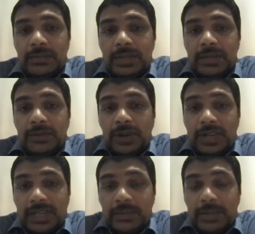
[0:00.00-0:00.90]

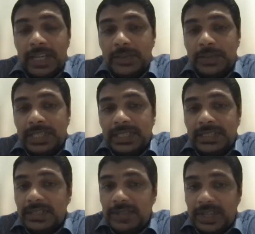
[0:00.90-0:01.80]
fraud management,
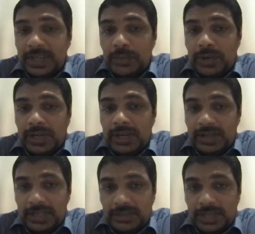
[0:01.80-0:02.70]
etc., very important
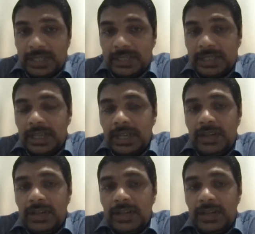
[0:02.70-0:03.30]
areas for us.